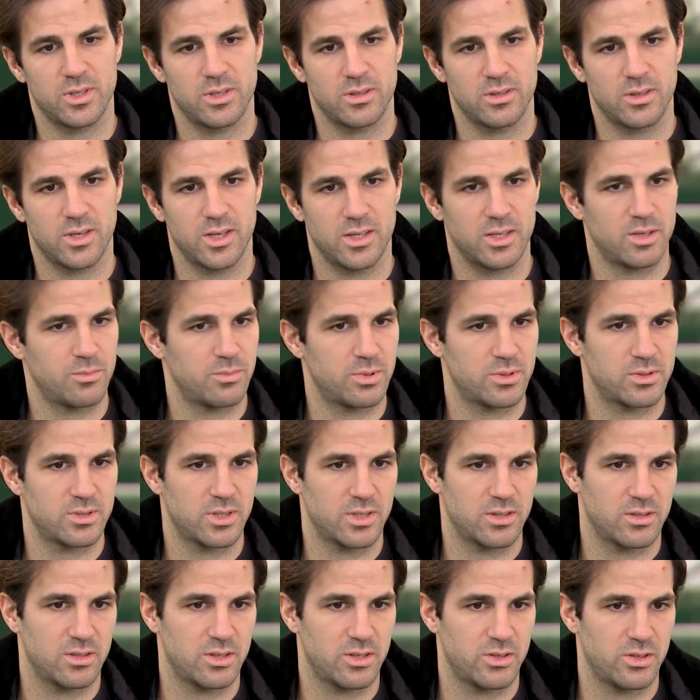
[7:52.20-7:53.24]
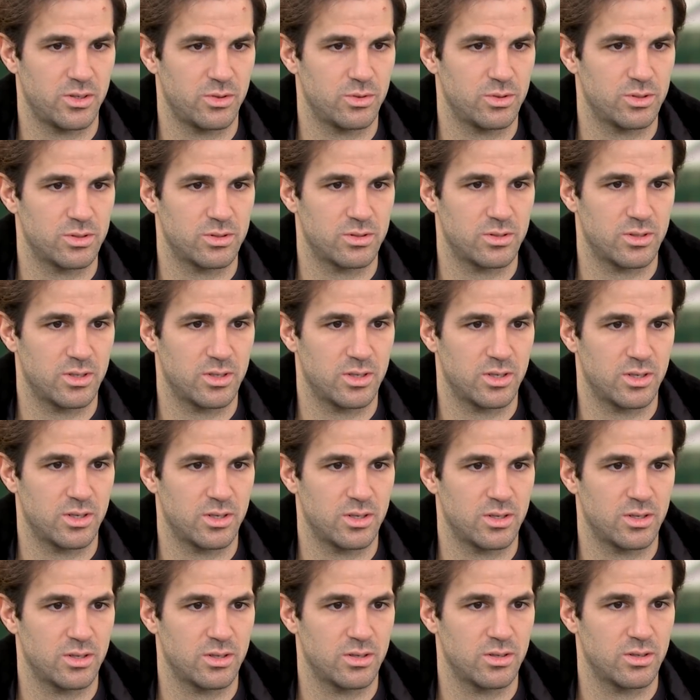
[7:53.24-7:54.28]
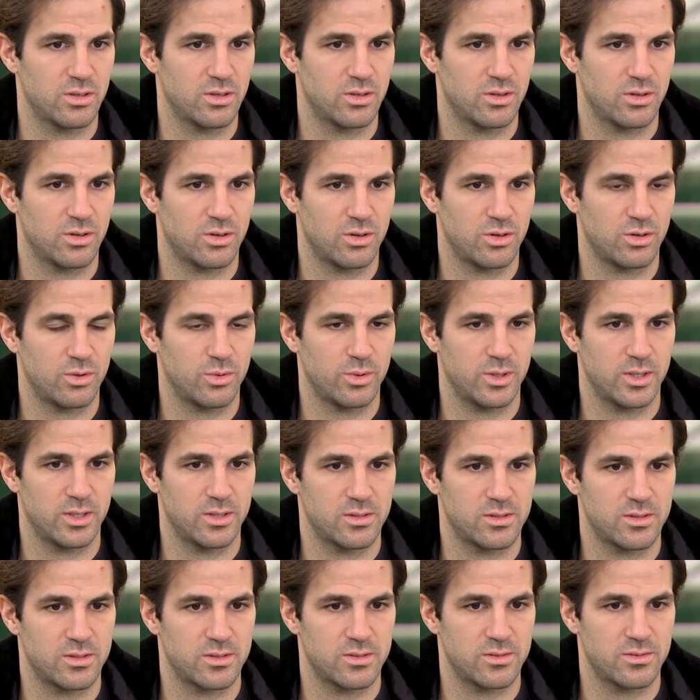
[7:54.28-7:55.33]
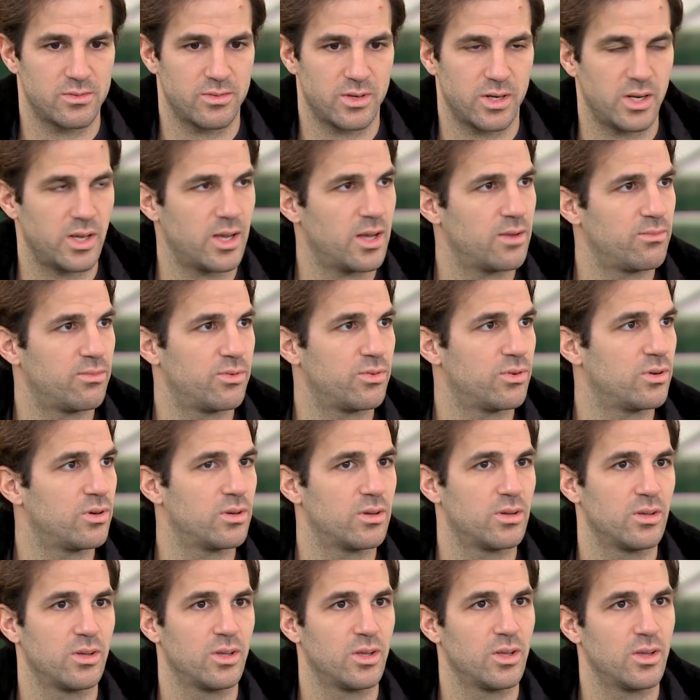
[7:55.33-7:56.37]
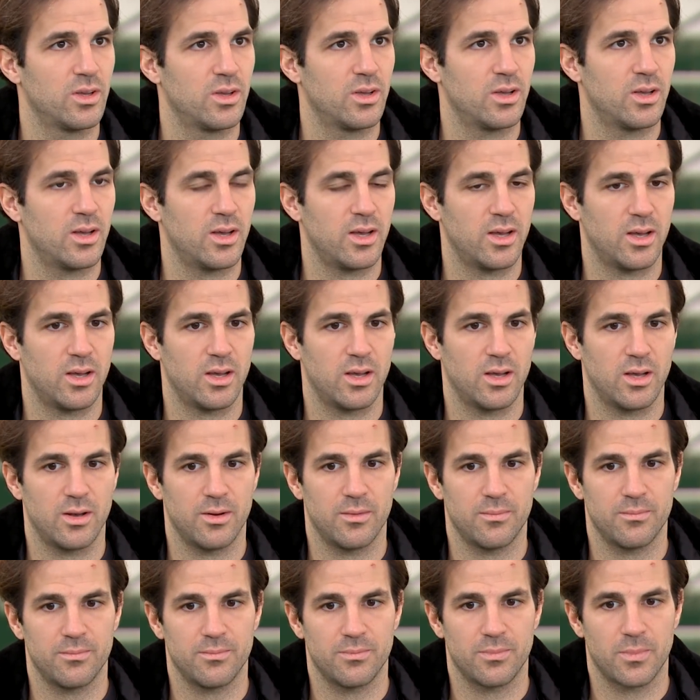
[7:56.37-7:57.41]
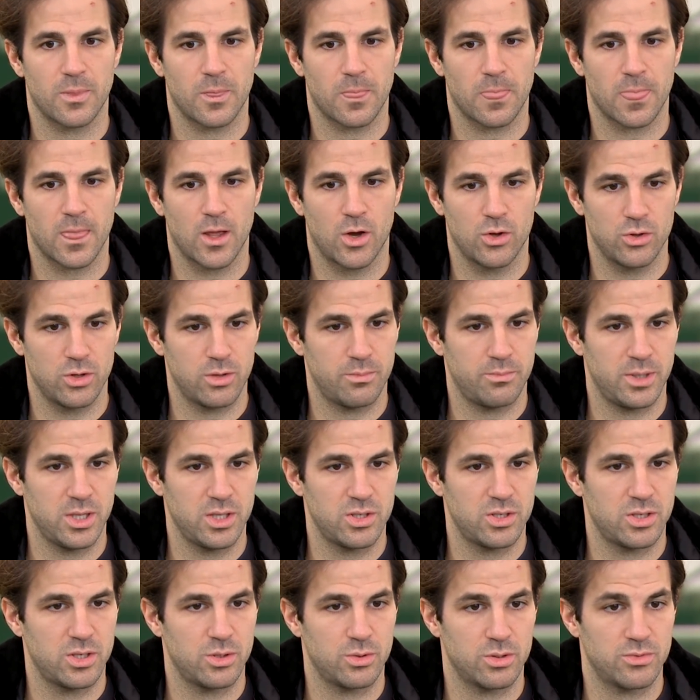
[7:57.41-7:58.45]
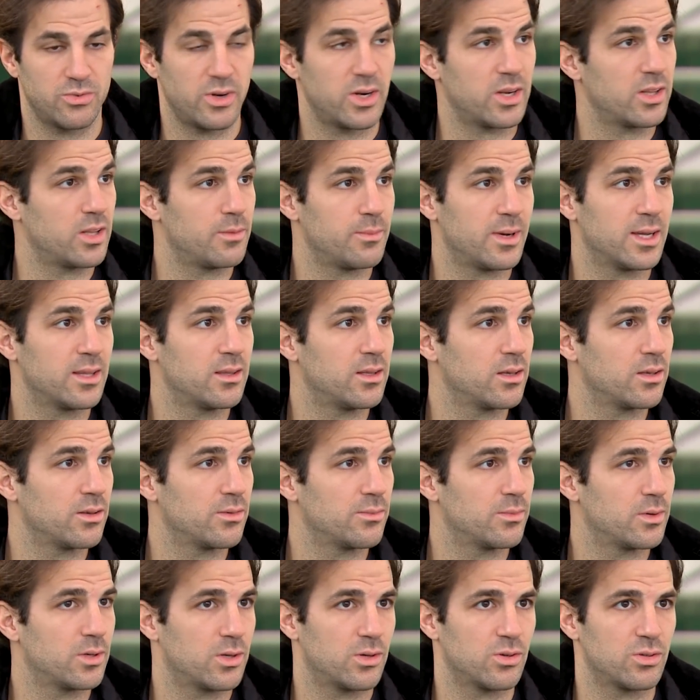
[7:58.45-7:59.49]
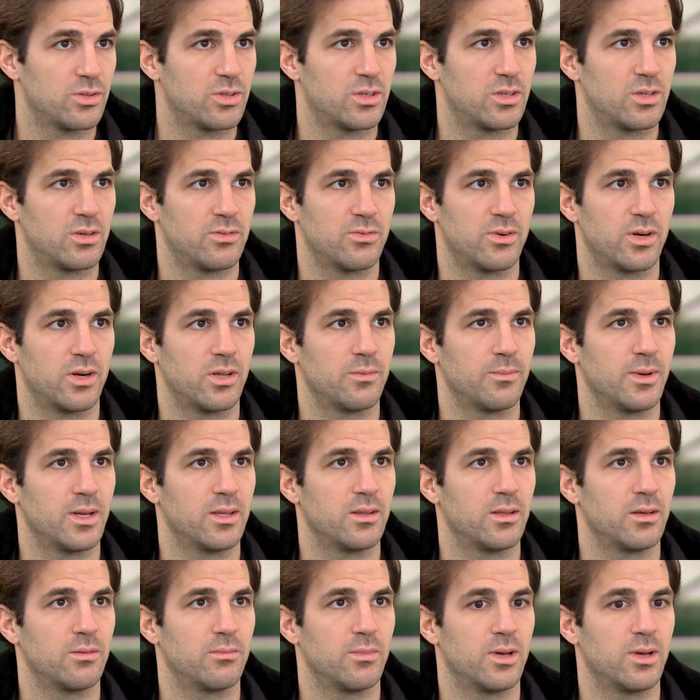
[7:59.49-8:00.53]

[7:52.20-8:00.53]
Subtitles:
100%. Thierry was always very helpful. On the pitch, he was very demanding, because he's a very demanding